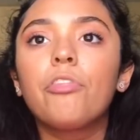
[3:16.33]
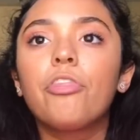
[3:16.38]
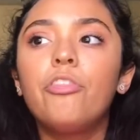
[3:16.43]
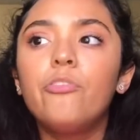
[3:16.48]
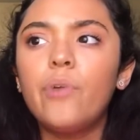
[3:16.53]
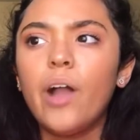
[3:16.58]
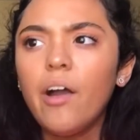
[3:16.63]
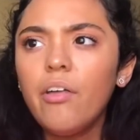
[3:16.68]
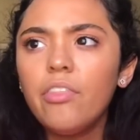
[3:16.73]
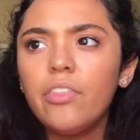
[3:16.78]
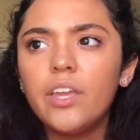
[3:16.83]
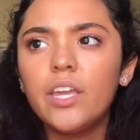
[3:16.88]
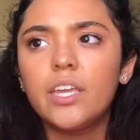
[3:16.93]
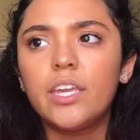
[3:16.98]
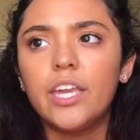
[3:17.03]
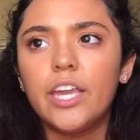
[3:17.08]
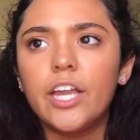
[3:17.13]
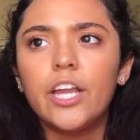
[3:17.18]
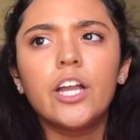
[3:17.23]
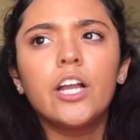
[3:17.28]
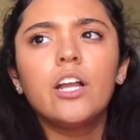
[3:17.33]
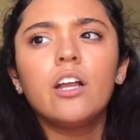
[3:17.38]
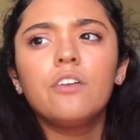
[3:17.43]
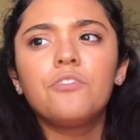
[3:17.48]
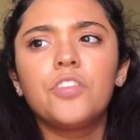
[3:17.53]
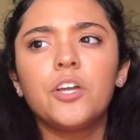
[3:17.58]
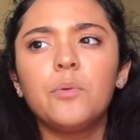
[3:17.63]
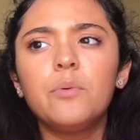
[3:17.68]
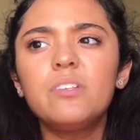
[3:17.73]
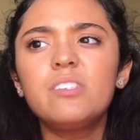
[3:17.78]
throughout the
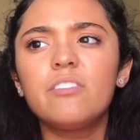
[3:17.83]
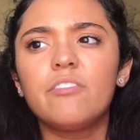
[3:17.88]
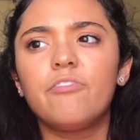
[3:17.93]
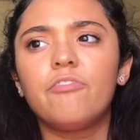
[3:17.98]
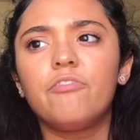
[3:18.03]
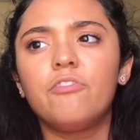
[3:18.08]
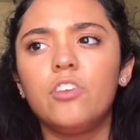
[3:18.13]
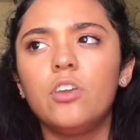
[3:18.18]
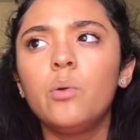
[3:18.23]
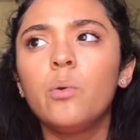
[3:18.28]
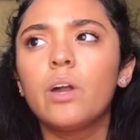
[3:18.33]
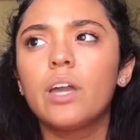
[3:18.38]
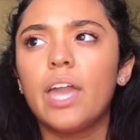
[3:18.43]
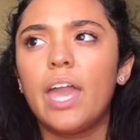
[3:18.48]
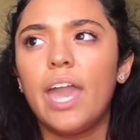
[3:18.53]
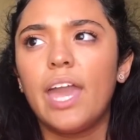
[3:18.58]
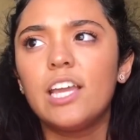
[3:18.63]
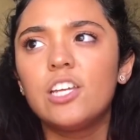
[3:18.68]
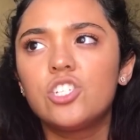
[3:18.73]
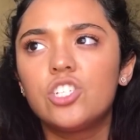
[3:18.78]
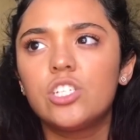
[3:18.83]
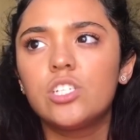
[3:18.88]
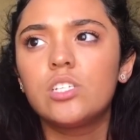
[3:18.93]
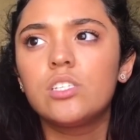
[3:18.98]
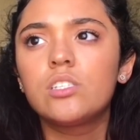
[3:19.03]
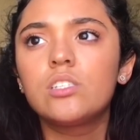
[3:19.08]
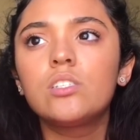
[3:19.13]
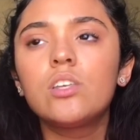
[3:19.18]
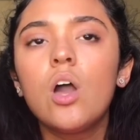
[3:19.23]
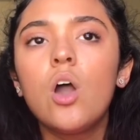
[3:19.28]
year, there was a few
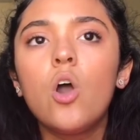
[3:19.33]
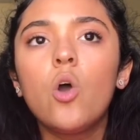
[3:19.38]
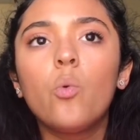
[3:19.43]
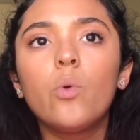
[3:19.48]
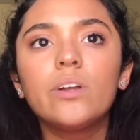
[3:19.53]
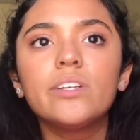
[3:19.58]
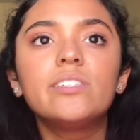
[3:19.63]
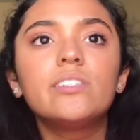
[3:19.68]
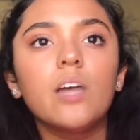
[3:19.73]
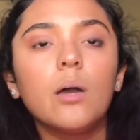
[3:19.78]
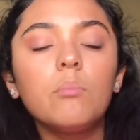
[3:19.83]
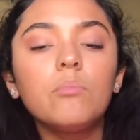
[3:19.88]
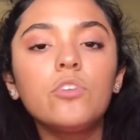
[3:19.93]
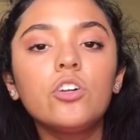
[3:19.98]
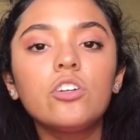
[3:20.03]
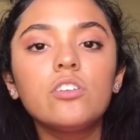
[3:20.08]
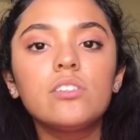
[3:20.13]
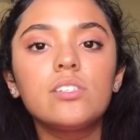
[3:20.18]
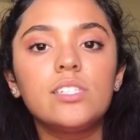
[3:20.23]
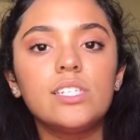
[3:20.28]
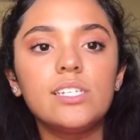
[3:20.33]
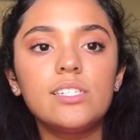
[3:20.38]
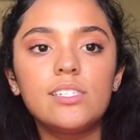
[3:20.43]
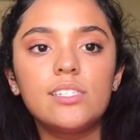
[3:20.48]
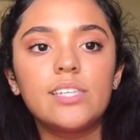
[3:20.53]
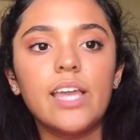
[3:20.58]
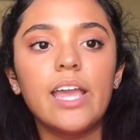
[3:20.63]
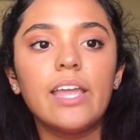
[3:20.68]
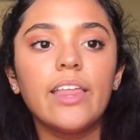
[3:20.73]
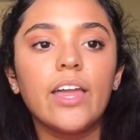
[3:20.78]
occasions where some girls did
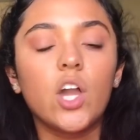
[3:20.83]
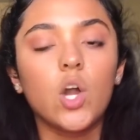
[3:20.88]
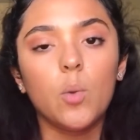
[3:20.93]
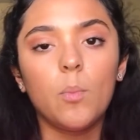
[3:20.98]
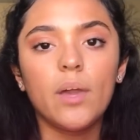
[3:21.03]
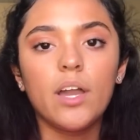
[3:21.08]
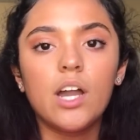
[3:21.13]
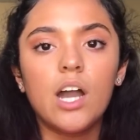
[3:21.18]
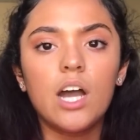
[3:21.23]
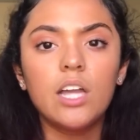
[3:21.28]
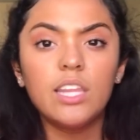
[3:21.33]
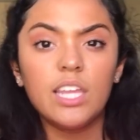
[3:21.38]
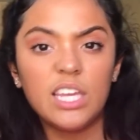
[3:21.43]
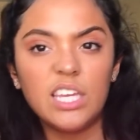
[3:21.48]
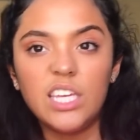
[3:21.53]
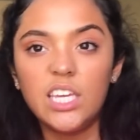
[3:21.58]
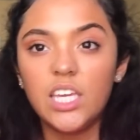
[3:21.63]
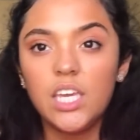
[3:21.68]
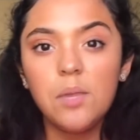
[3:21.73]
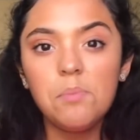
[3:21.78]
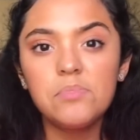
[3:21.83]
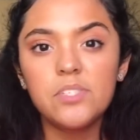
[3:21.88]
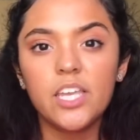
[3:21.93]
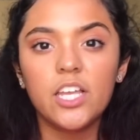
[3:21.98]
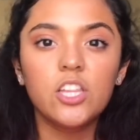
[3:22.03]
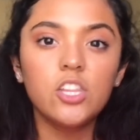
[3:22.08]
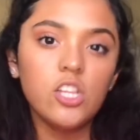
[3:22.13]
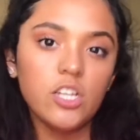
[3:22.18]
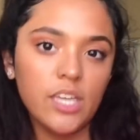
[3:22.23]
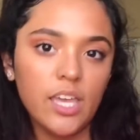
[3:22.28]
say like, oh my god, like he keeps
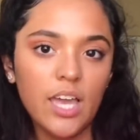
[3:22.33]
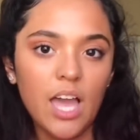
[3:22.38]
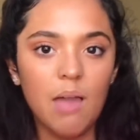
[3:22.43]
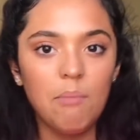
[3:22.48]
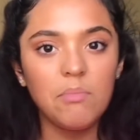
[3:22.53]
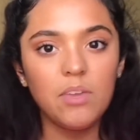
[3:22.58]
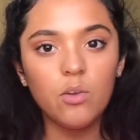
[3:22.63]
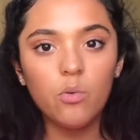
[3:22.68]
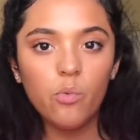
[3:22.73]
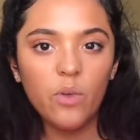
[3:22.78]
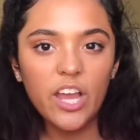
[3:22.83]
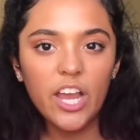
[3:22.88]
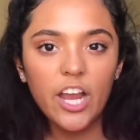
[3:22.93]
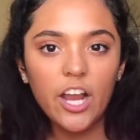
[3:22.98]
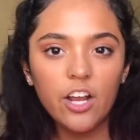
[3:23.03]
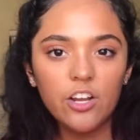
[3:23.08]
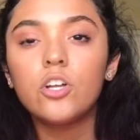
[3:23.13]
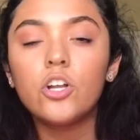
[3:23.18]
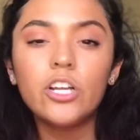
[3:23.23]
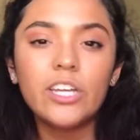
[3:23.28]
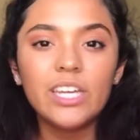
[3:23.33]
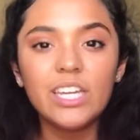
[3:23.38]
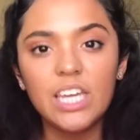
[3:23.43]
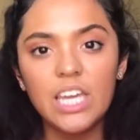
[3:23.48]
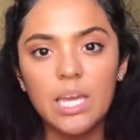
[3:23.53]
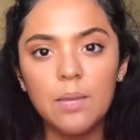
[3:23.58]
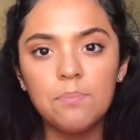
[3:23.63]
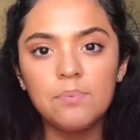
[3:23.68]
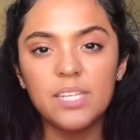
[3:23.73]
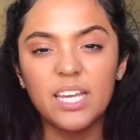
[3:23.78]
like looking at me weird, or he
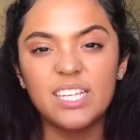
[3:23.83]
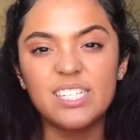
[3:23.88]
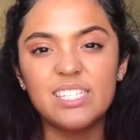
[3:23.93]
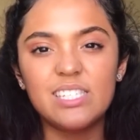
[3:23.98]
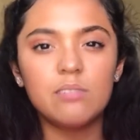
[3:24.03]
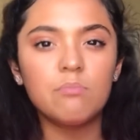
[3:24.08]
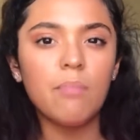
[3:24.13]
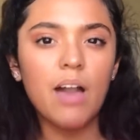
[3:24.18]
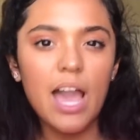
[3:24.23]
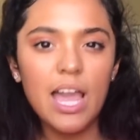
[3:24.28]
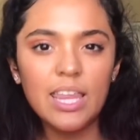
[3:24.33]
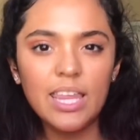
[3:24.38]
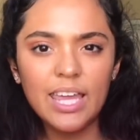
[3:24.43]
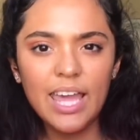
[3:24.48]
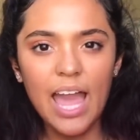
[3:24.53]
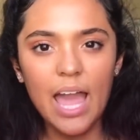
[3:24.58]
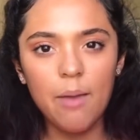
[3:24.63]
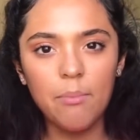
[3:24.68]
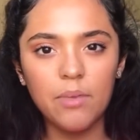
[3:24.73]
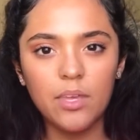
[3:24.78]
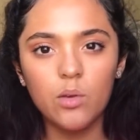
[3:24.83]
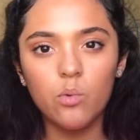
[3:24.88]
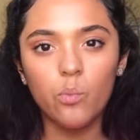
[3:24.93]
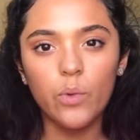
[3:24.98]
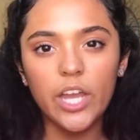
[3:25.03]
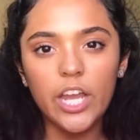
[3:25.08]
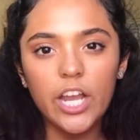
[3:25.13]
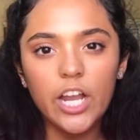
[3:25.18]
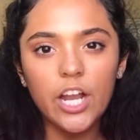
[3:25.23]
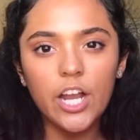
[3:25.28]
keeps like smiling at me
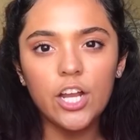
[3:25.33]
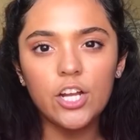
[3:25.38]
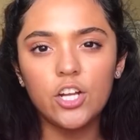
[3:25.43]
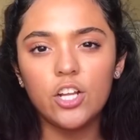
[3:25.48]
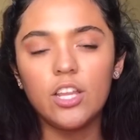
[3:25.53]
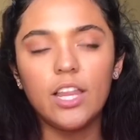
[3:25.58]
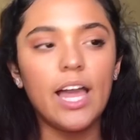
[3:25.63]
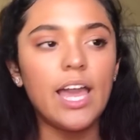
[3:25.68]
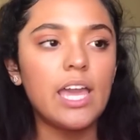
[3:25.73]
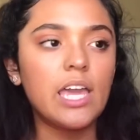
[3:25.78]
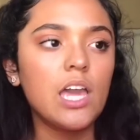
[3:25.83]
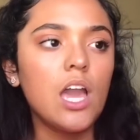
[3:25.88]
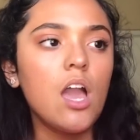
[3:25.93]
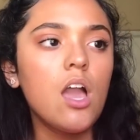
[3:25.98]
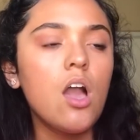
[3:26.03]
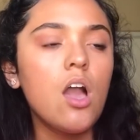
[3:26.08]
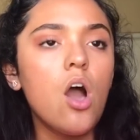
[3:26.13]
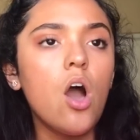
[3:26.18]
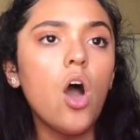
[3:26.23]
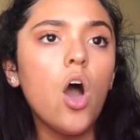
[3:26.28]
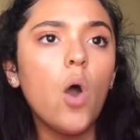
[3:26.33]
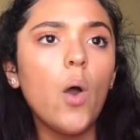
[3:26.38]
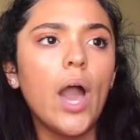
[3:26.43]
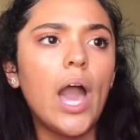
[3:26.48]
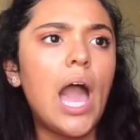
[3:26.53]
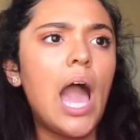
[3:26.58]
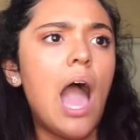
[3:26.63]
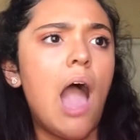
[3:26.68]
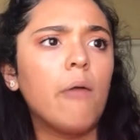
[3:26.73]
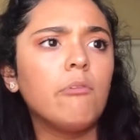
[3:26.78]
weird, or like,
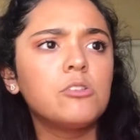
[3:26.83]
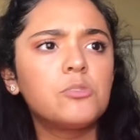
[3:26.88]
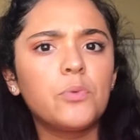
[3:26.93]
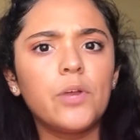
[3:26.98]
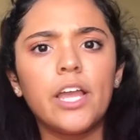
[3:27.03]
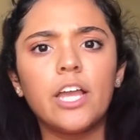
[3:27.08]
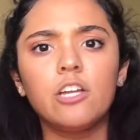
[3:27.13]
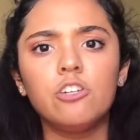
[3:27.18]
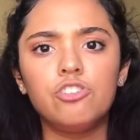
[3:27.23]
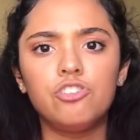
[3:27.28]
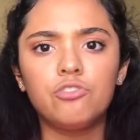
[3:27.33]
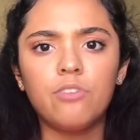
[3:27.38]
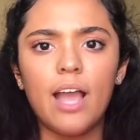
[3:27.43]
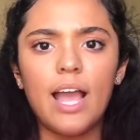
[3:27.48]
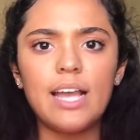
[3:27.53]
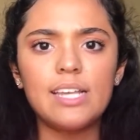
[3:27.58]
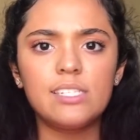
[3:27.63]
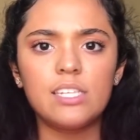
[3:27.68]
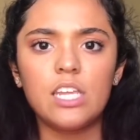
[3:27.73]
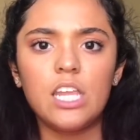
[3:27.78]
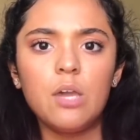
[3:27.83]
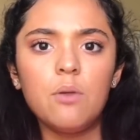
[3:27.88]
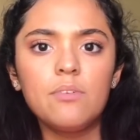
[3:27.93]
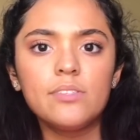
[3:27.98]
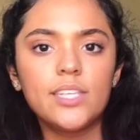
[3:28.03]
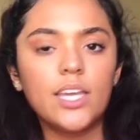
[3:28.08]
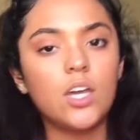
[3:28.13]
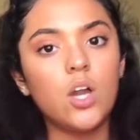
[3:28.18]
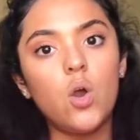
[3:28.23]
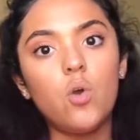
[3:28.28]
oh, I was wearing a dress and he
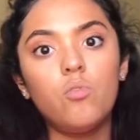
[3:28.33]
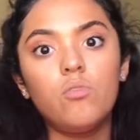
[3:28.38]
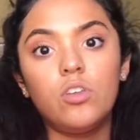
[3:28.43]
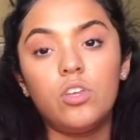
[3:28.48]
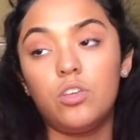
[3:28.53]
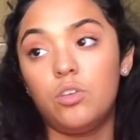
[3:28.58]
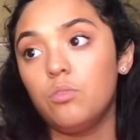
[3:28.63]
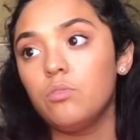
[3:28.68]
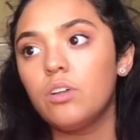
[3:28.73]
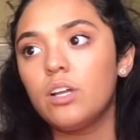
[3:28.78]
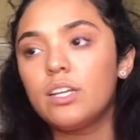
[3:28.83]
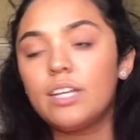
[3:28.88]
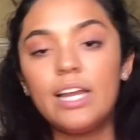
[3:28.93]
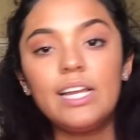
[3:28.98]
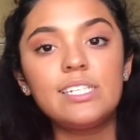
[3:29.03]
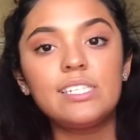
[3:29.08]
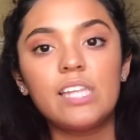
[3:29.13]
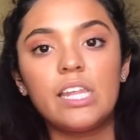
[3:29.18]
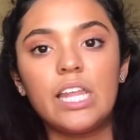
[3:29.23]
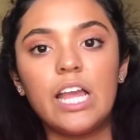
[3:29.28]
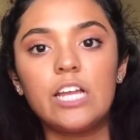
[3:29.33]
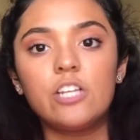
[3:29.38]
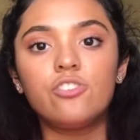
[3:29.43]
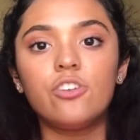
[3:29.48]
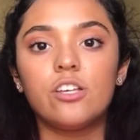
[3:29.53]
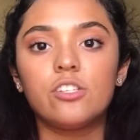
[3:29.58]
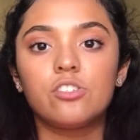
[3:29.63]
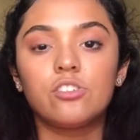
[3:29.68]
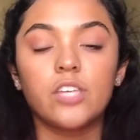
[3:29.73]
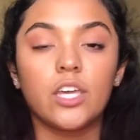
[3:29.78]
was like, oh, you look nice in that
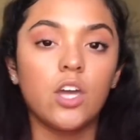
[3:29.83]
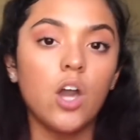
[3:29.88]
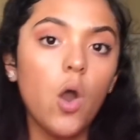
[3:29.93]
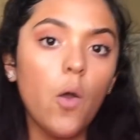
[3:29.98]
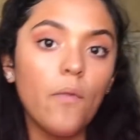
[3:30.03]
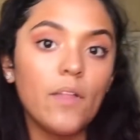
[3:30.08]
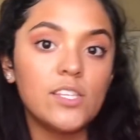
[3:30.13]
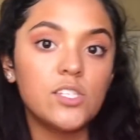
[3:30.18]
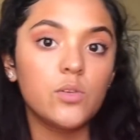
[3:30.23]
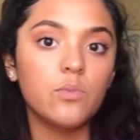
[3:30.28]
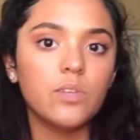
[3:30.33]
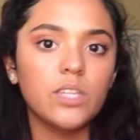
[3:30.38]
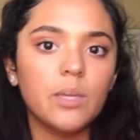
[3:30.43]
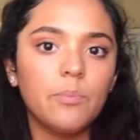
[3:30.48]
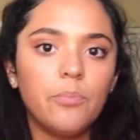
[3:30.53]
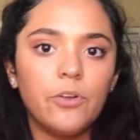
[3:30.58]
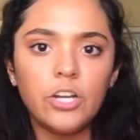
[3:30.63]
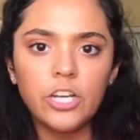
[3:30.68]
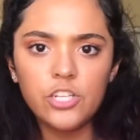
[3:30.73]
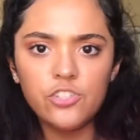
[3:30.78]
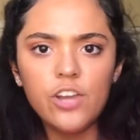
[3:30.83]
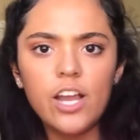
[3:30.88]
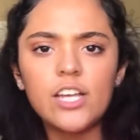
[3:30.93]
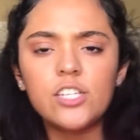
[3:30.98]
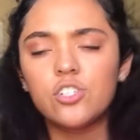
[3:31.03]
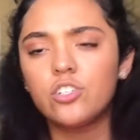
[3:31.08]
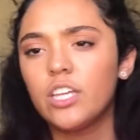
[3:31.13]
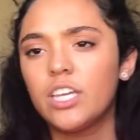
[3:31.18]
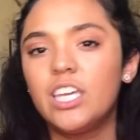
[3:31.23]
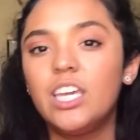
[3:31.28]
dress, or like, oh, that's a really pretty
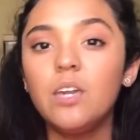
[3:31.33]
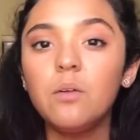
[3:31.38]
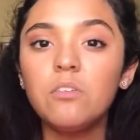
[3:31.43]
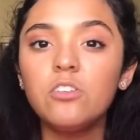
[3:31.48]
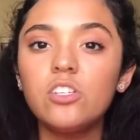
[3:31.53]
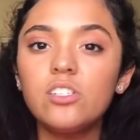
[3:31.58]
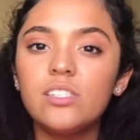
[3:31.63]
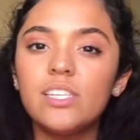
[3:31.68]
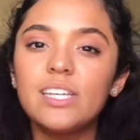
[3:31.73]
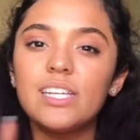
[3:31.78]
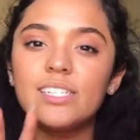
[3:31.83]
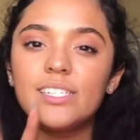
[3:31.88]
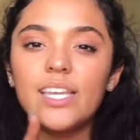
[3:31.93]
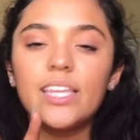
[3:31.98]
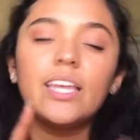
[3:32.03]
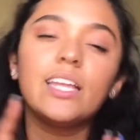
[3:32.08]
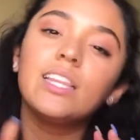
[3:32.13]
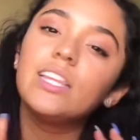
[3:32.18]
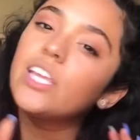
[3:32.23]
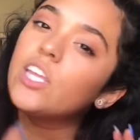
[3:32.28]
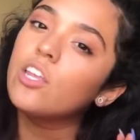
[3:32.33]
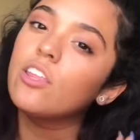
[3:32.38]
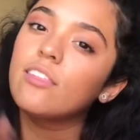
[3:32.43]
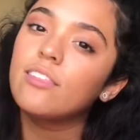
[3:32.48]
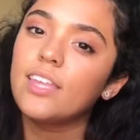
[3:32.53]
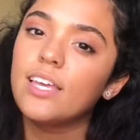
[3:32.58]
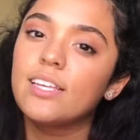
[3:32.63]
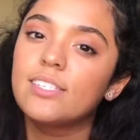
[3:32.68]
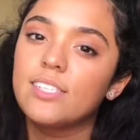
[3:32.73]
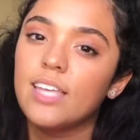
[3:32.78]
dress, or like he would just like say like little
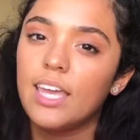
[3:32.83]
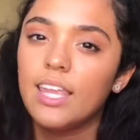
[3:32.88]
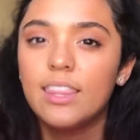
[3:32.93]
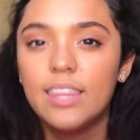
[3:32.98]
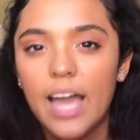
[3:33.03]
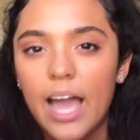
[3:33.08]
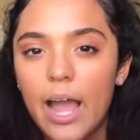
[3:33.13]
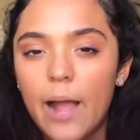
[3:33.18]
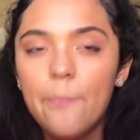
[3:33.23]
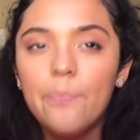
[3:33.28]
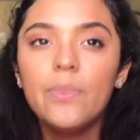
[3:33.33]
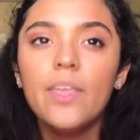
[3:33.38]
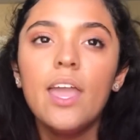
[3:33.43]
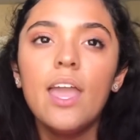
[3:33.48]
things like that.